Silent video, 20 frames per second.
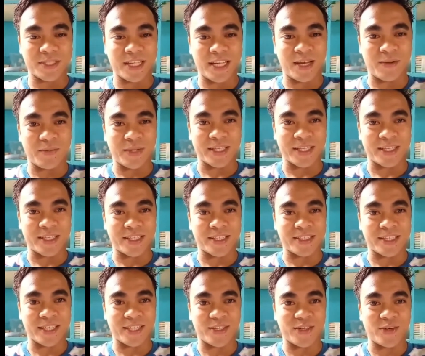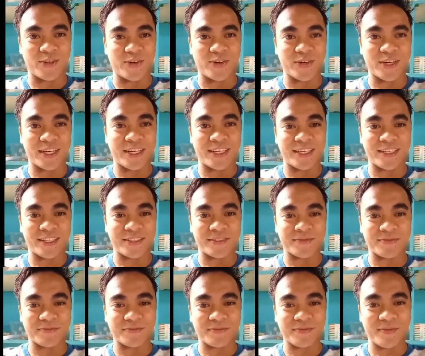Salamat kita sa Ginoo
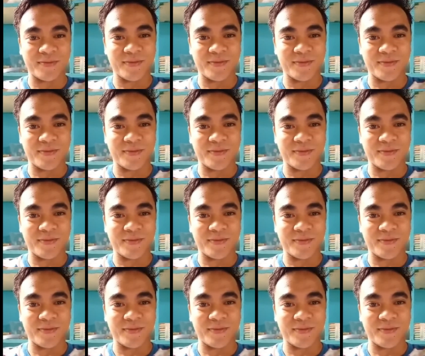kay